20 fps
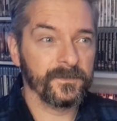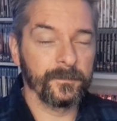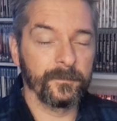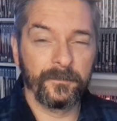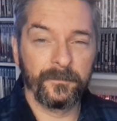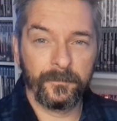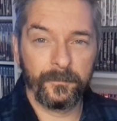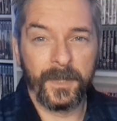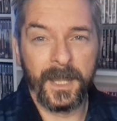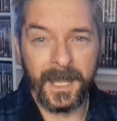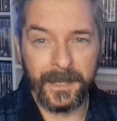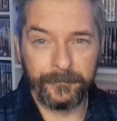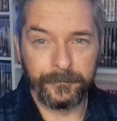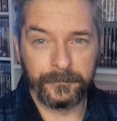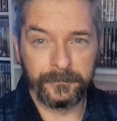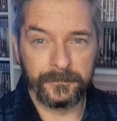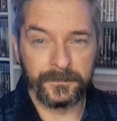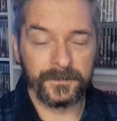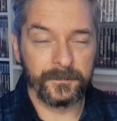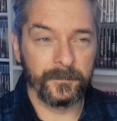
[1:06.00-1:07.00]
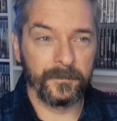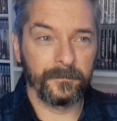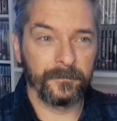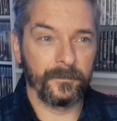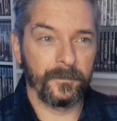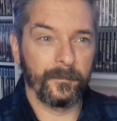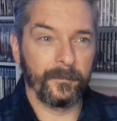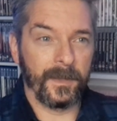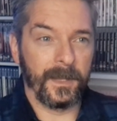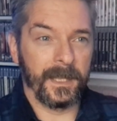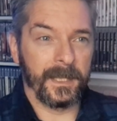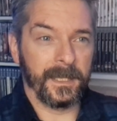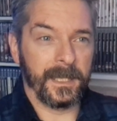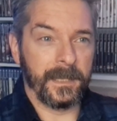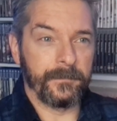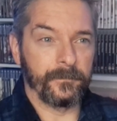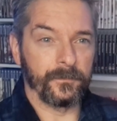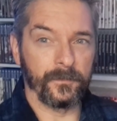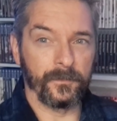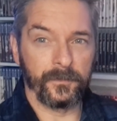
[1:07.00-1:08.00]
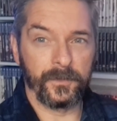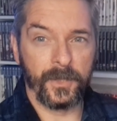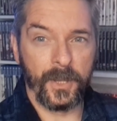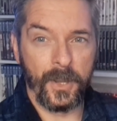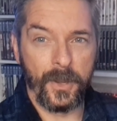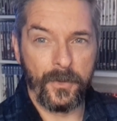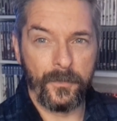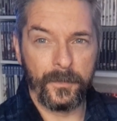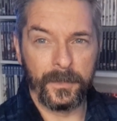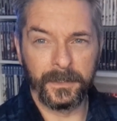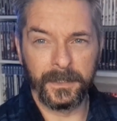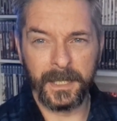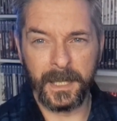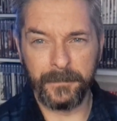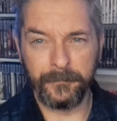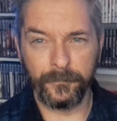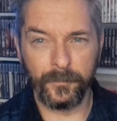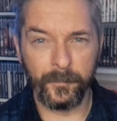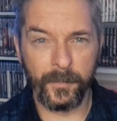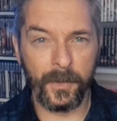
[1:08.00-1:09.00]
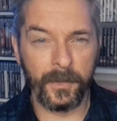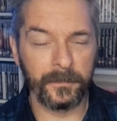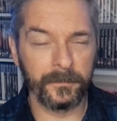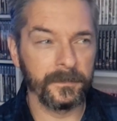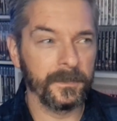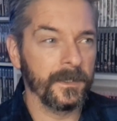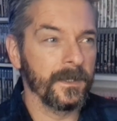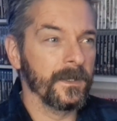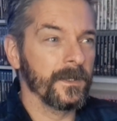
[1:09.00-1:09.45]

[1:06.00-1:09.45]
some of them I haven't. Some of them I gave a good go and gave up on.